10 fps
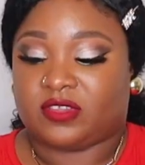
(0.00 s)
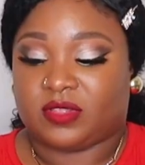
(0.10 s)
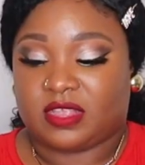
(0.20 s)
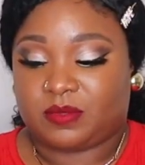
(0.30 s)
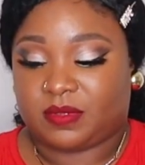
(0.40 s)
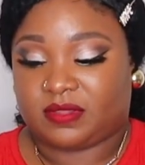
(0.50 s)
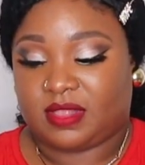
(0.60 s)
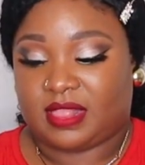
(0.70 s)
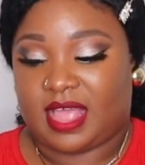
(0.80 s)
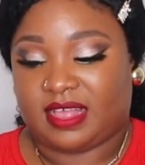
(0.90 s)
So this was
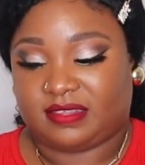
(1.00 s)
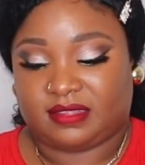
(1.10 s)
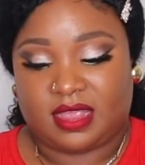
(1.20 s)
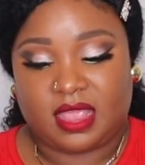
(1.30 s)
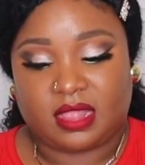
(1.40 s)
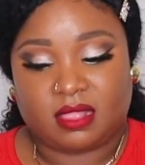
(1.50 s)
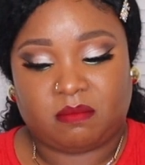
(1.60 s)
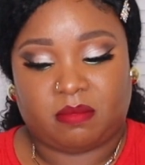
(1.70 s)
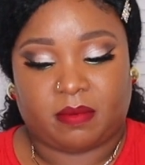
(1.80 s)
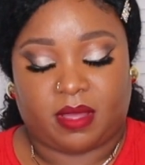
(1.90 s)
the last thing in
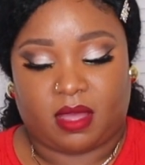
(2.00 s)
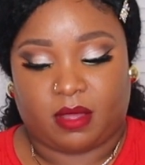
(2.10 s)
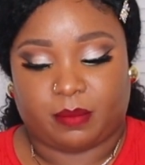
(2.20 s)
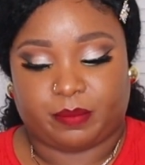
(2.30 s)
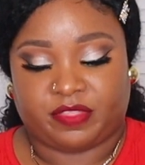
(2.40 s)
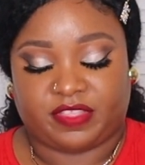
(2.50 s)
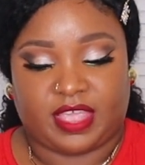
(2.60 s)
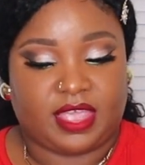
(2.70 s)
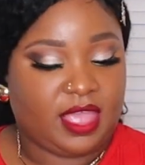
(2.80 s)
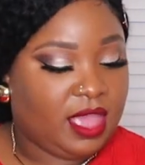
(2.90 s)
the
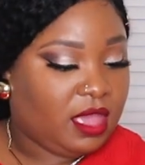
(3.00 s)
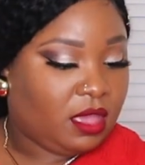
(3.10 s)
thing.